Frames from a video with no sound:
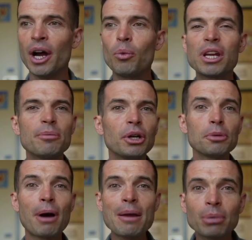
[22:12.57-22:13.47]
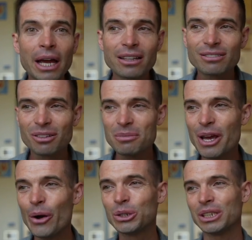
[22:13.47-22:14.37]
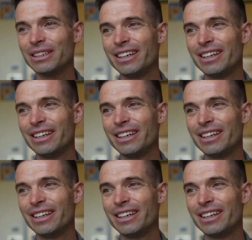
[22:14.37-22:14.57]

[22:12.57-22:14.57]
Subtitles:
We could build a pipeline from the ocean.